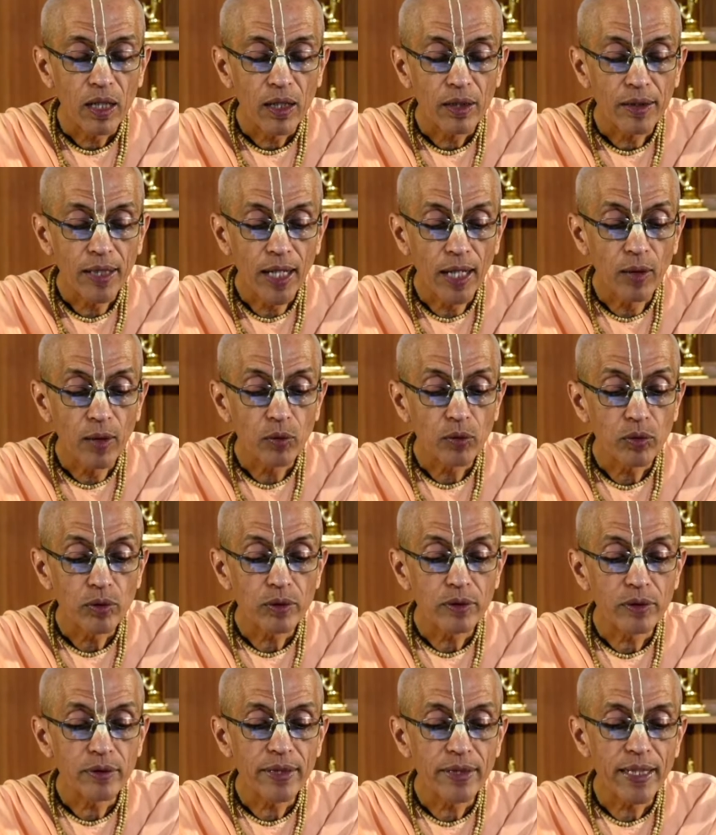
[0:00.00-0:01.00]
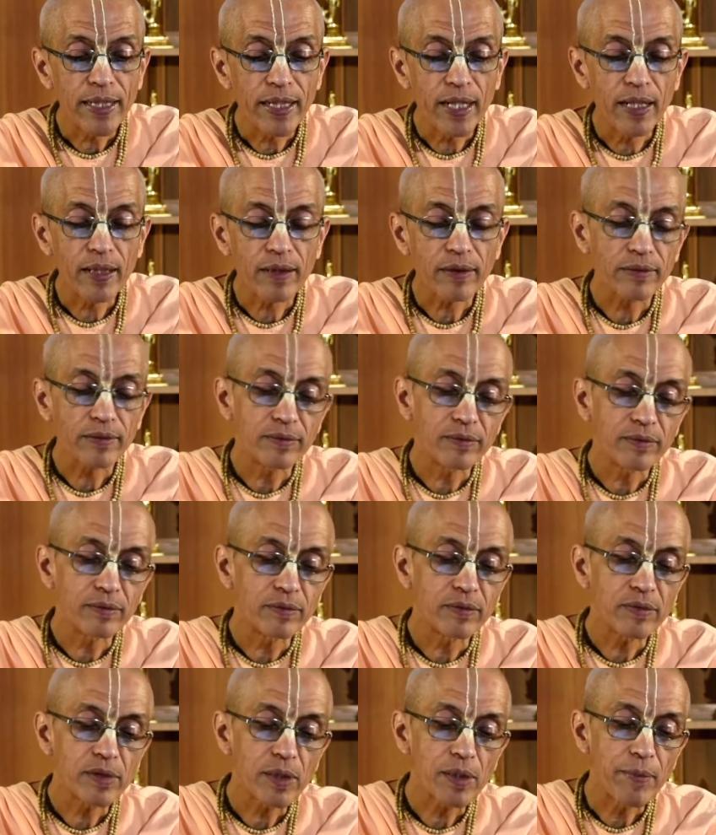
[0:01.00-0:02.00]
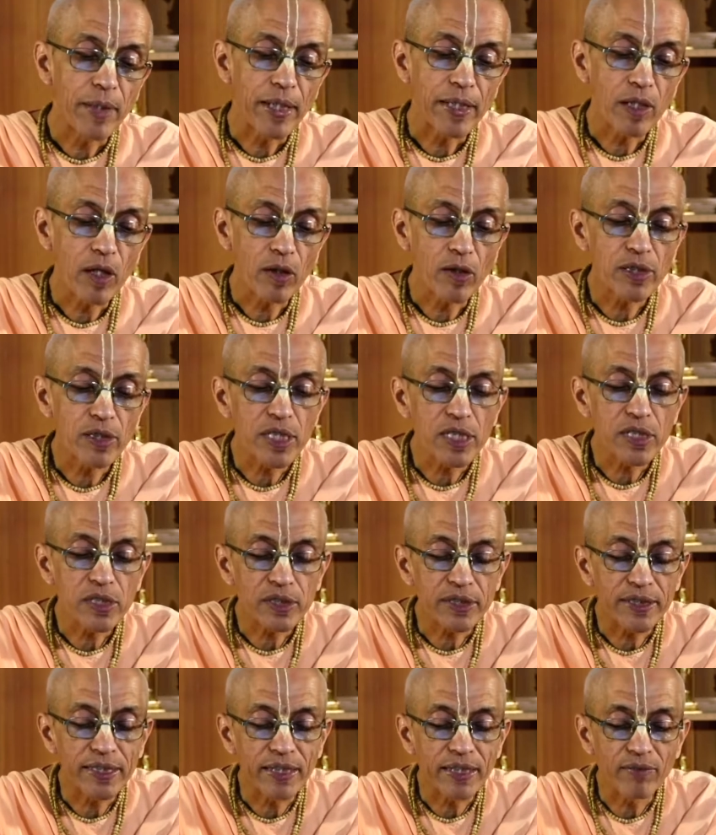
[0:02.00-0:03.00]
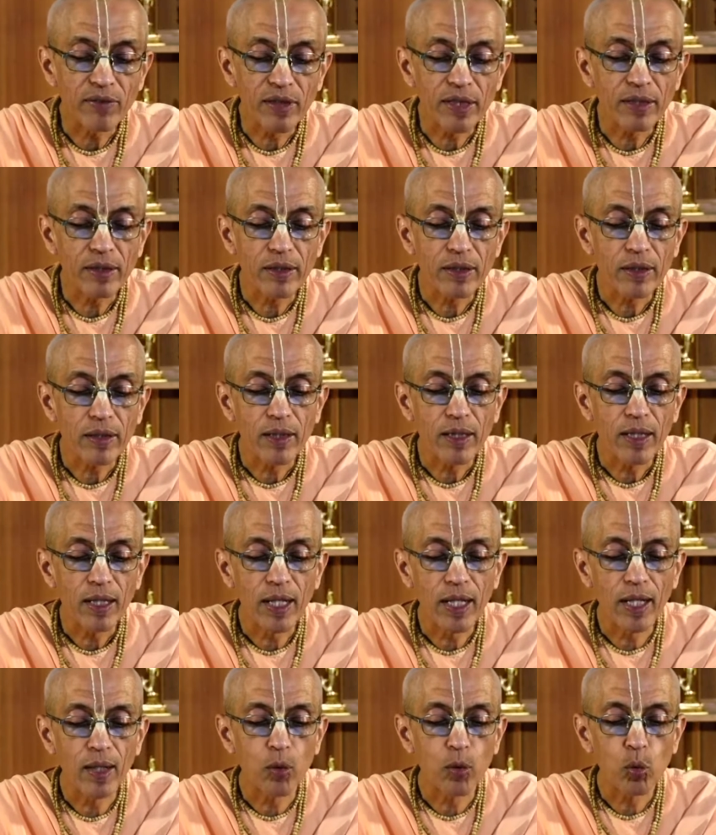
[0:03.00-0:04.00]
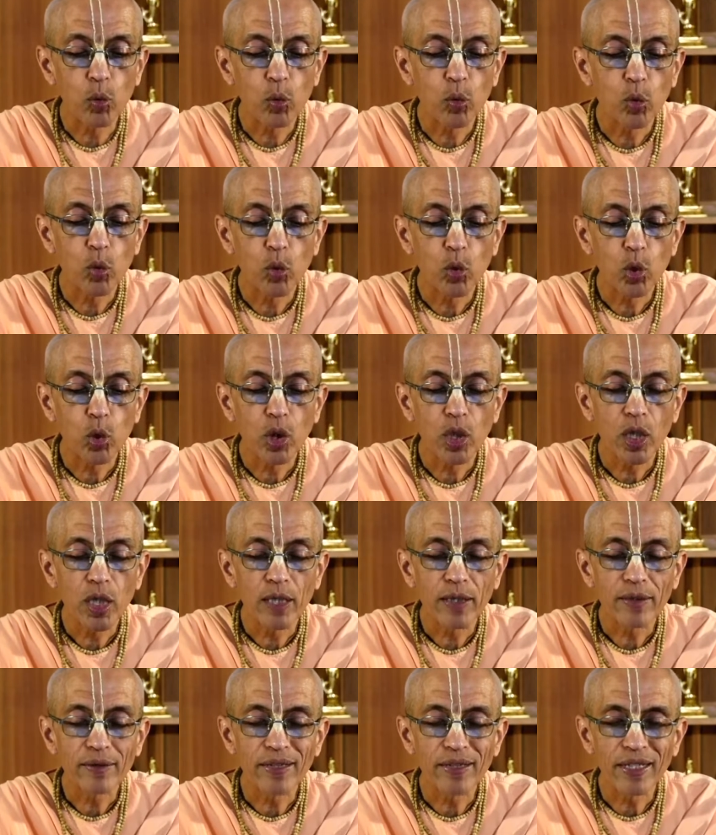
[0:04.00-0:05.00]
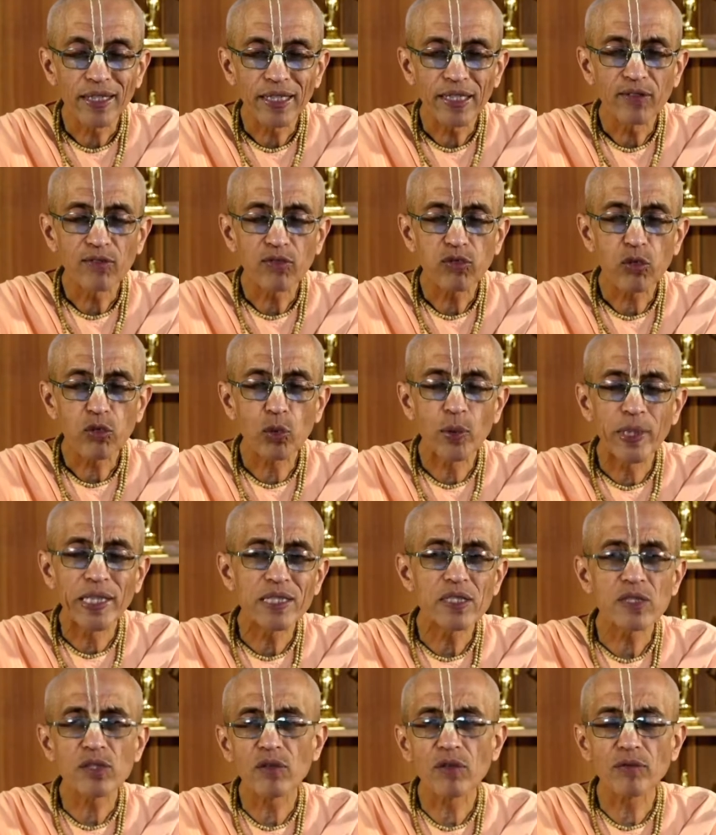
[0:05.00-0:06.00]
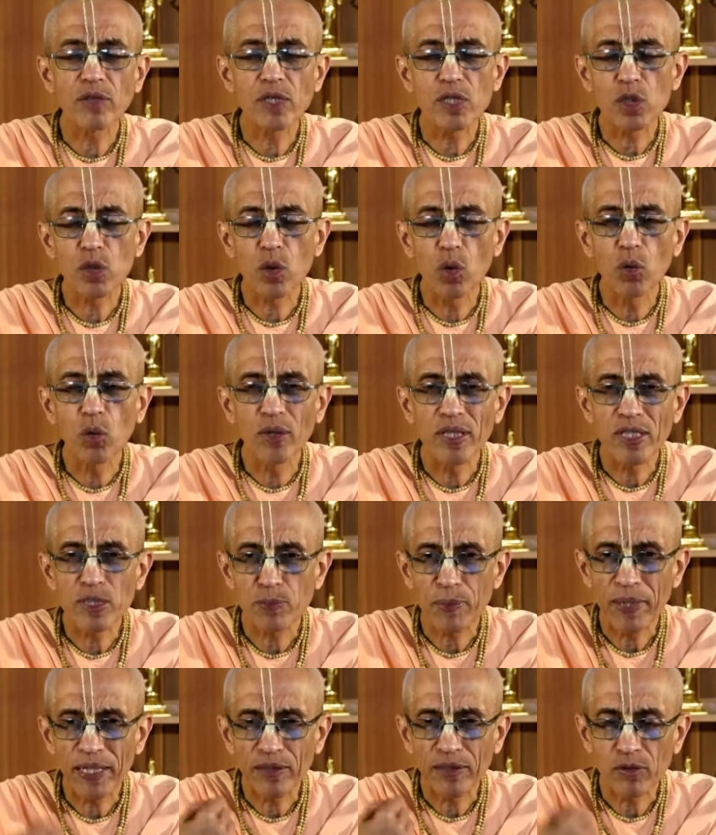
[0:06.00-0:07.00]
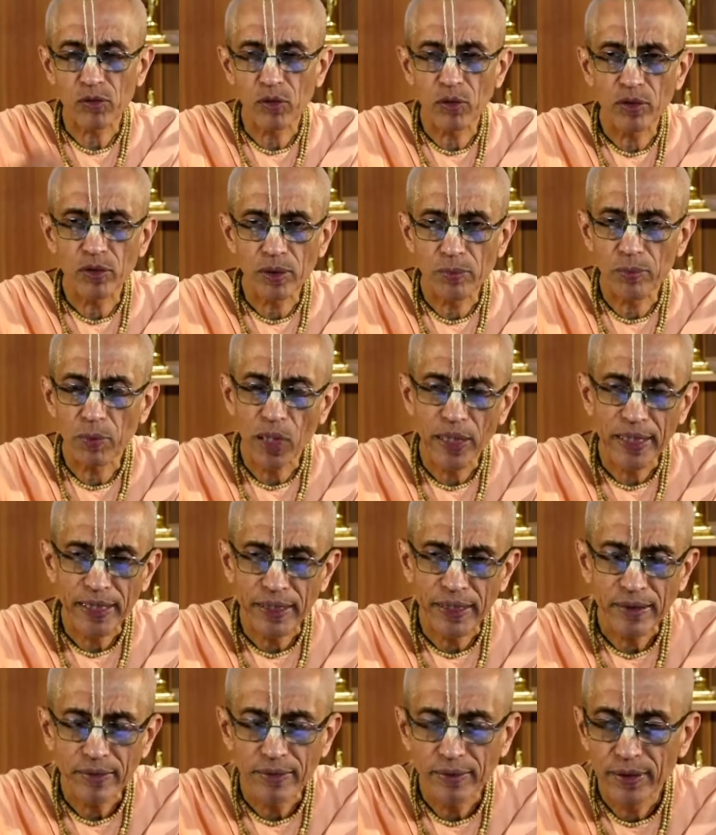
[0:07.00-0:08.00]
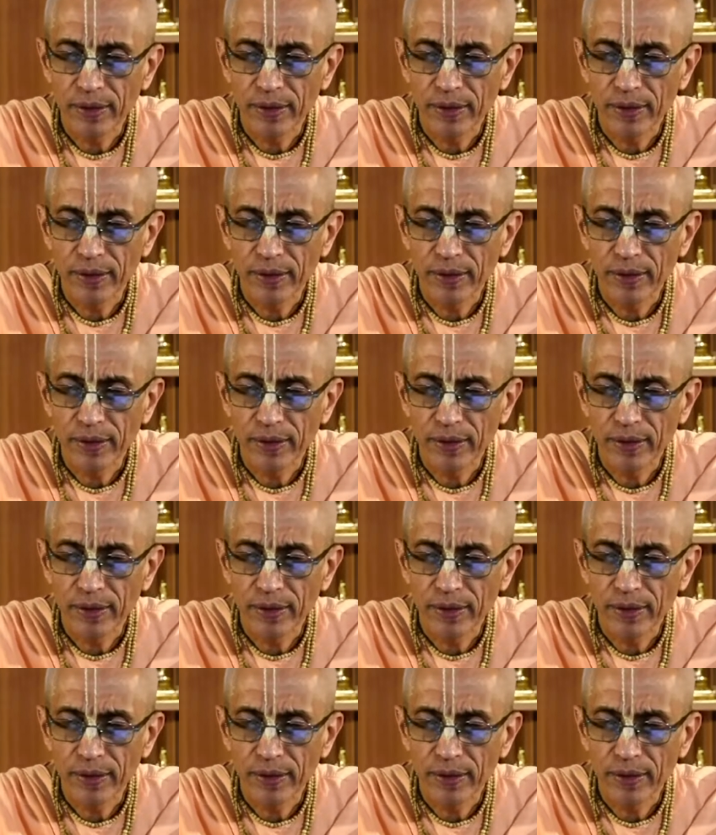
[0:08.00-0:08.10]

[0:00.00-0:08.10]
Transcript: Now, there are some analogies given how the influence of the soul is spread throughout the body